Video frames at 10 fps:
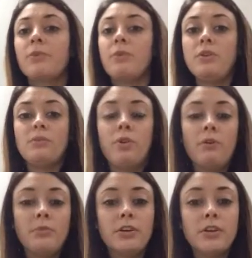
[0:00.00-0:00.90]
when you go
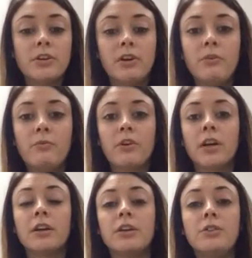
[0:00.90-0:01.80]
home to do your
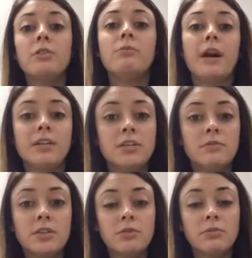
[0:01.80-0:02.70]
homework, you can watch
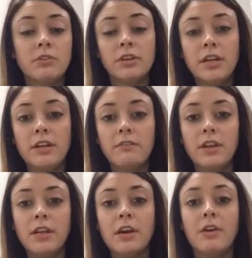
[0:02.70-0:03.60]
the visual learning
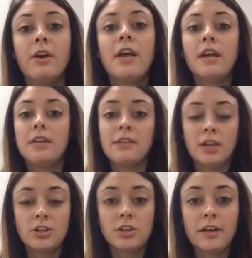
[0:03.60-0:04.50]
video, and
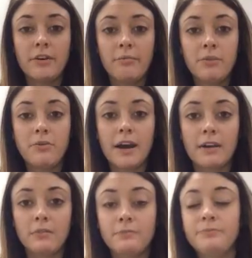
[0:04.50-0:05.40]
that should help you
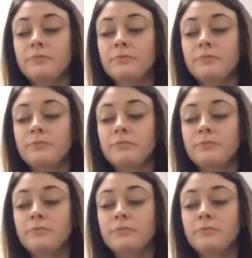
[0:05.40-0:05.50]
out.